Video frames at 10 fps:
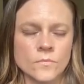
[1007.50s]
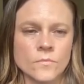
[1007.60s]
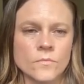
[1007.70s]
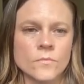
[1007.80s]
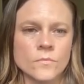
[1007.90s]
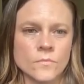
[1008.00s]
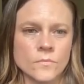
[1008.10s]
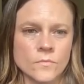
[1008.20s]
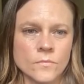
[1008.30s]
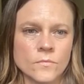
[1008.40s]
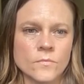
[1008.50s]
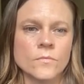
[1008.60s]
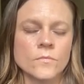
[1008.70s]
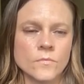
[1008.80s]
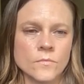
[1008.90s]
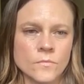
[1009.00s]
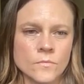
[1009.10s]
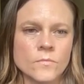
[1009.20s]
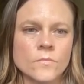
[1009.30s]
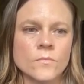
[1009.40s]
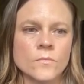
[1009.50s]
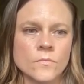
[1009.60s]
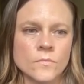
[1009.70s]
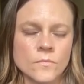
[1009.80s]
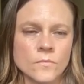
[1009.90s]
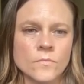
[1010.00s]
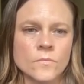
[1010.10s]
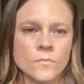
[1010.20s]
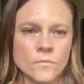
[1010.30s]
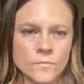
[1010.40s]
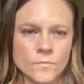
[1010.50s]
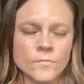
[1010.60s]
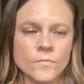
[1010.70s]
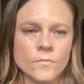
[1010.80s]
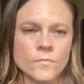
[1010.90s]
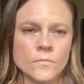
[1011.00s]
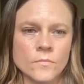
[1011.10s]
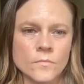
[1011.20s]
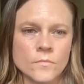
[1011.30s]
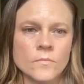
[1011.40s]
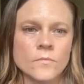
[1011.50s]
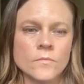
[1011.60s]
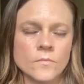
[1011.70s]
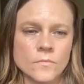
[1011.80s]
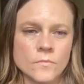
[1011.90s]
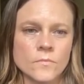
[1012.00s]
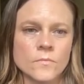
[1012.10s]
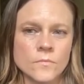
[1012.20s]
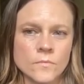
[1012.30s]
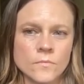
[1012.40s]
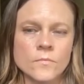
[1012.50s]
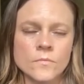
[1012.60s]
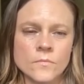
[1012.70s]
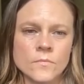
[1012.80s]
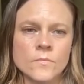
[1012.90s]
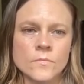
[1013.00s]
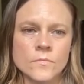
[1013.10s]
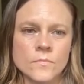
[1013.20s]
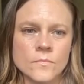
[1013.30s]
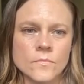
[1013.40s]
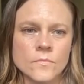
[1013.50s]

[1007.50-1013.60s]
[no speech]